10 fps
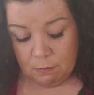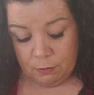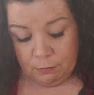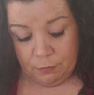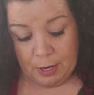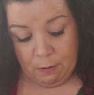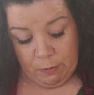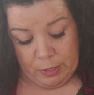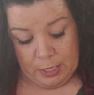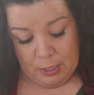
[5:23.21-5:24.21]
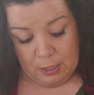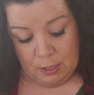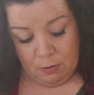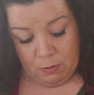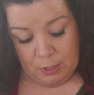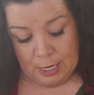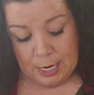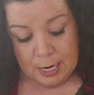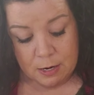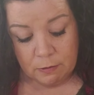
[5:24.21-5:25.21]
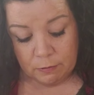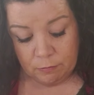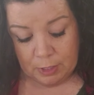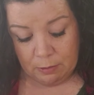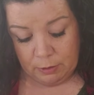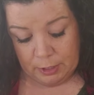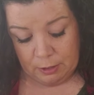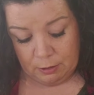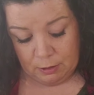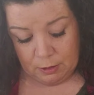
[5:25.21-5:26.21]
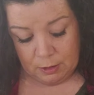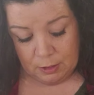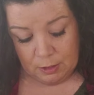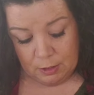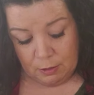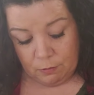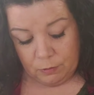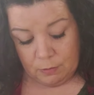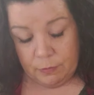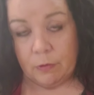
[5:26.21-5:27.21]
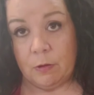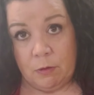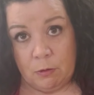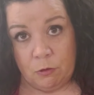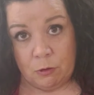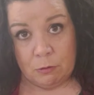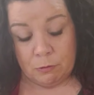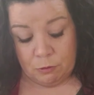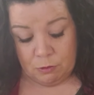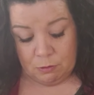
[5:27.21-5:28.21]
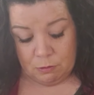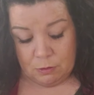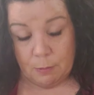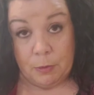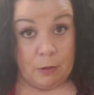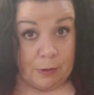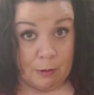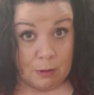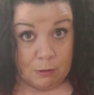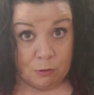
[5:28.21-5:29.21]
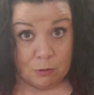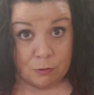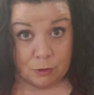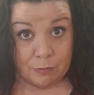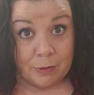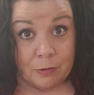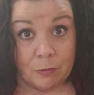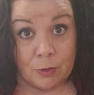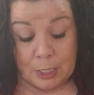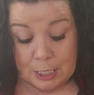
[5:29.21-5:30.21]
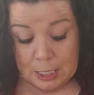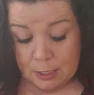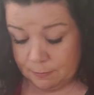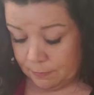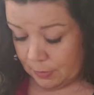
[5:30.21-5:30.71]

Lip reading: for flouring your hands and flouring your surface if you choose to dump this out onto a surface for kneading.